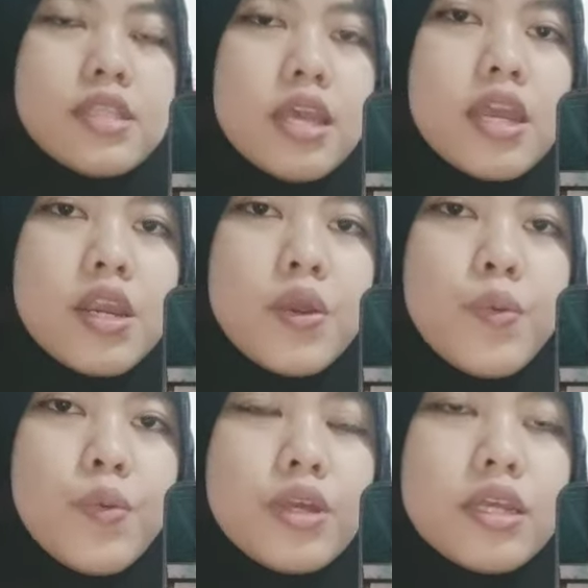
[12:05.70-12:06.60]
there
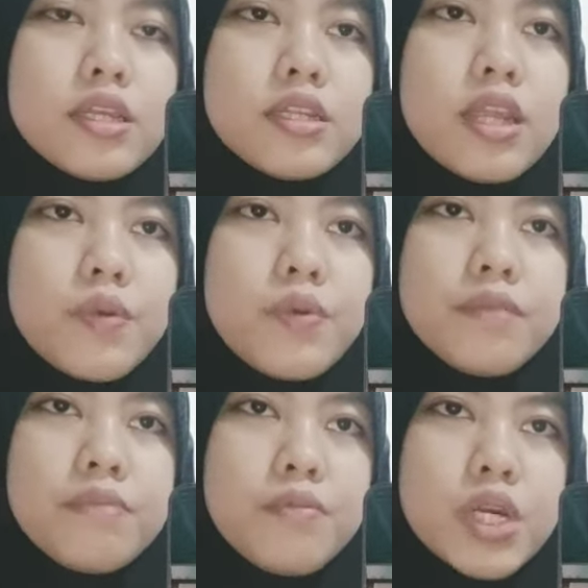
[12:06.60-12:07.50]
will
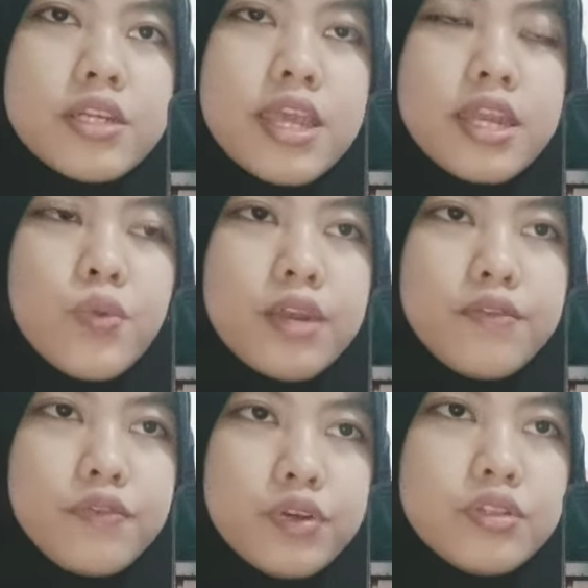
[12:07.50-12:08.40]
be more than
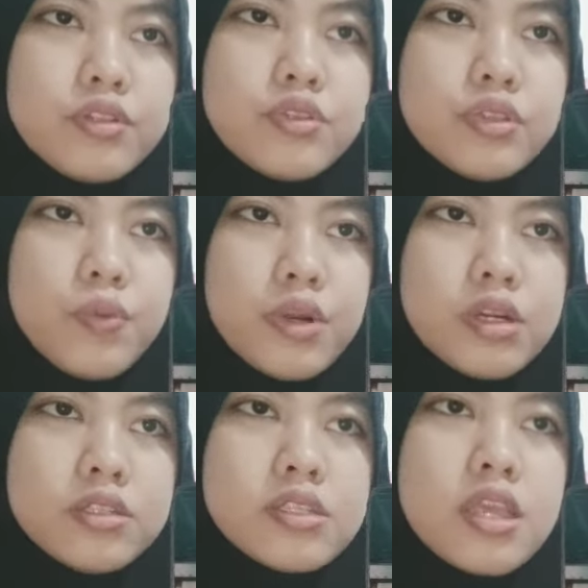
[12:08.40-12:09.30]
1 food to the
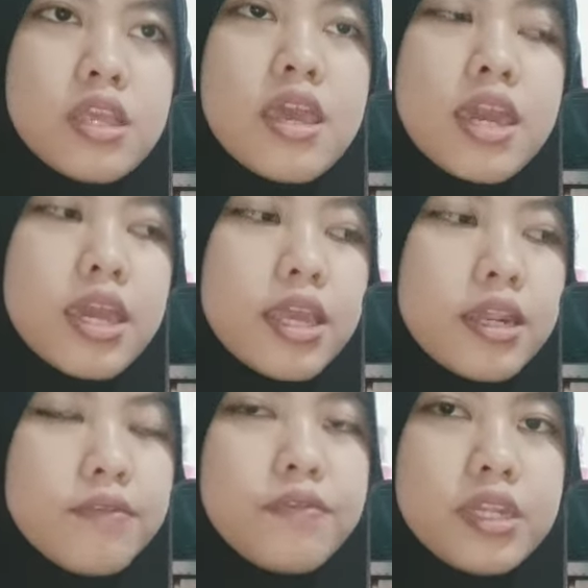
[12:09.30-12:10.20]
words,
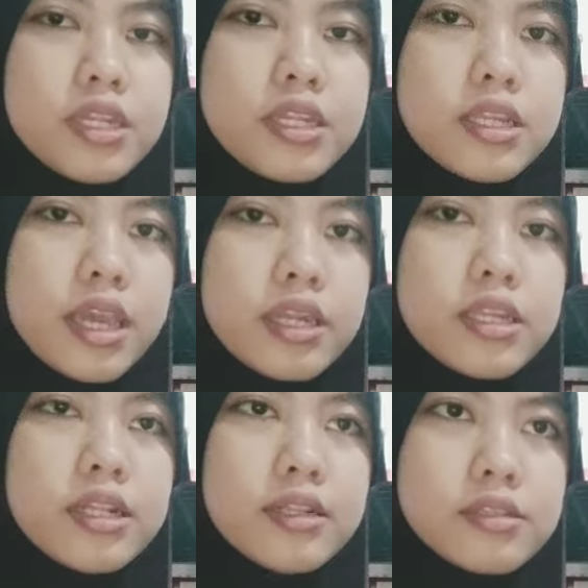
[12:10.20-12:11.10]
and food
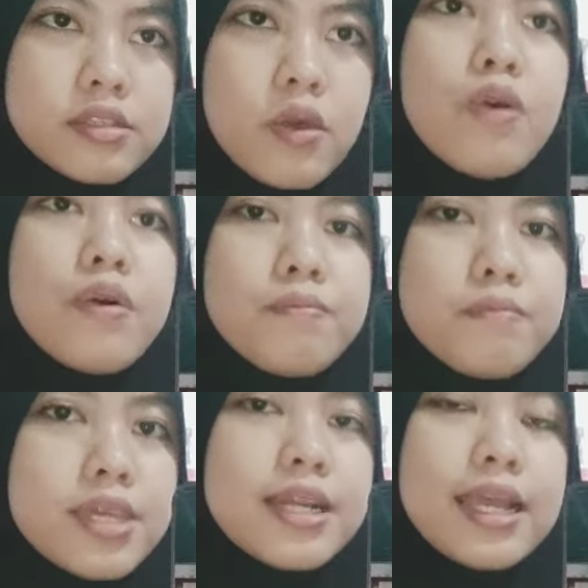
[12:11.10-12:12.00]
can also
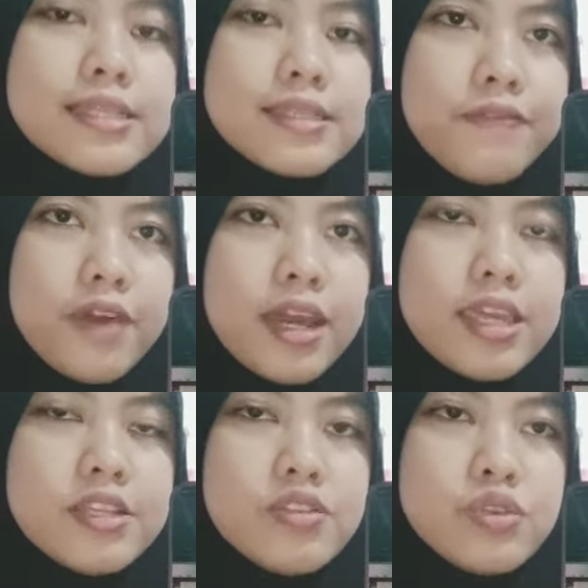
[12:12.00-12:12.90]
be classified
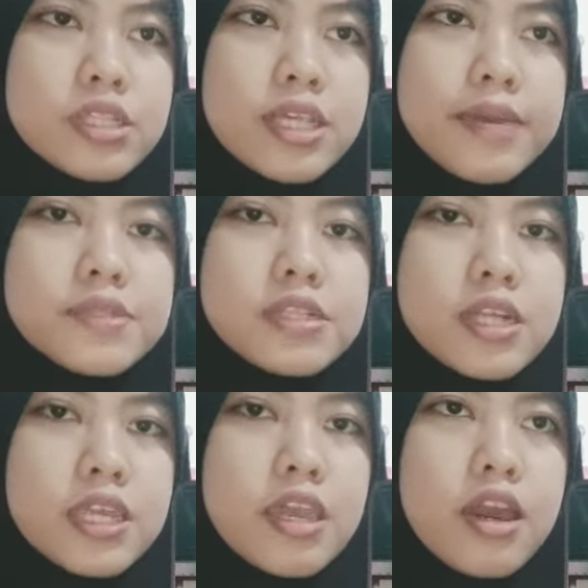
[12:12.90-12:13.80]
into types,
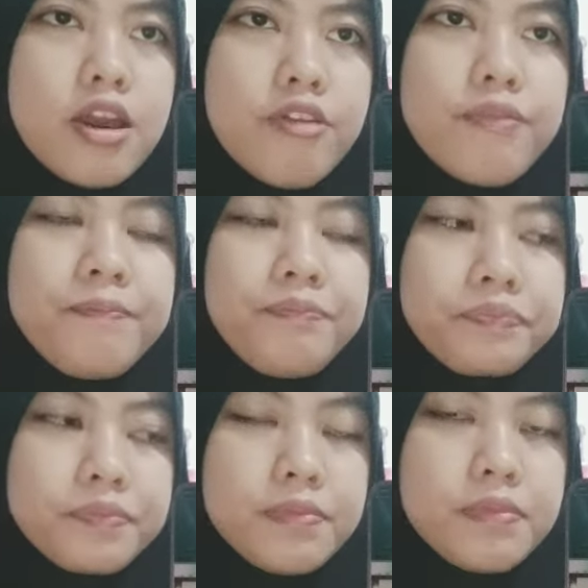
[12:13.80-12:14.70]
3 of
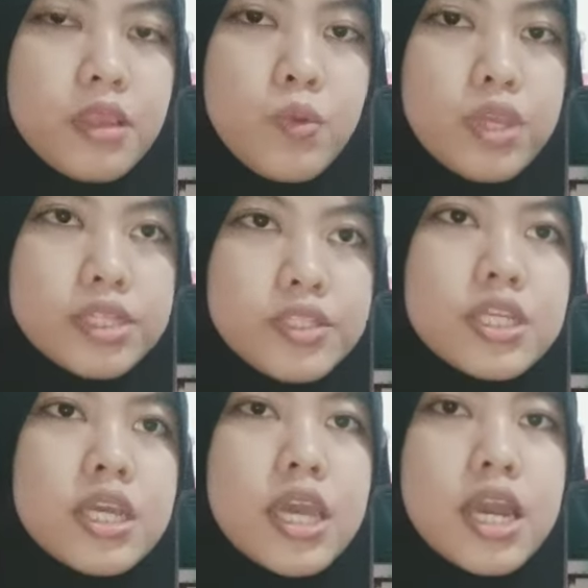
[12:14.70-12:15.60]
which
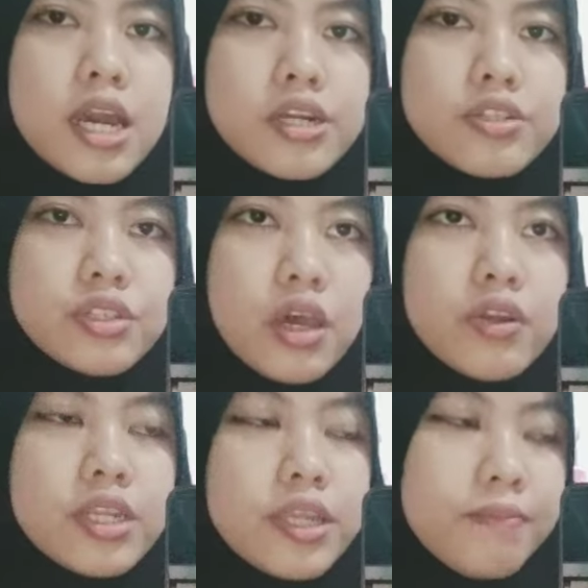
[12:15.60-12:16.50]
are
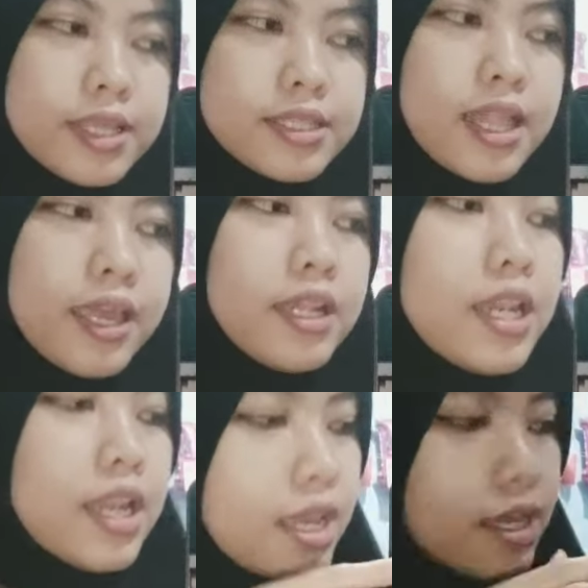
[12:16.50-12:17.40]
shown in my slide.
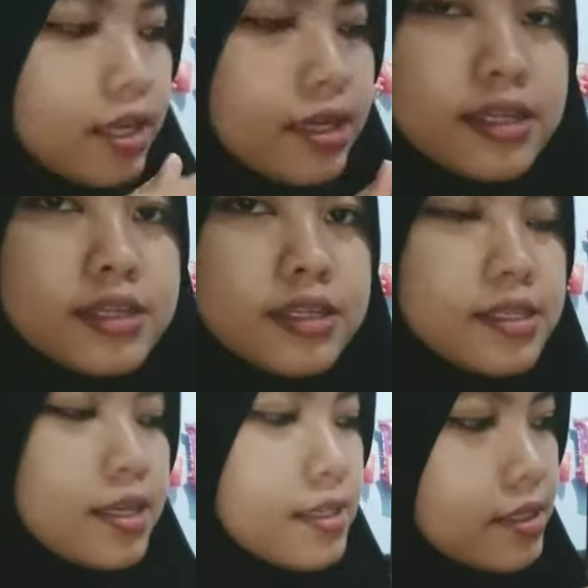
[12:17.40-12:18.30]
This
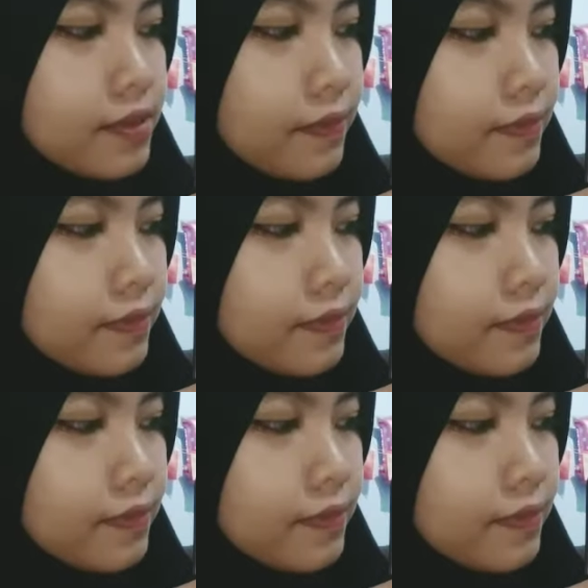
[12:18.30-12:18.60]
is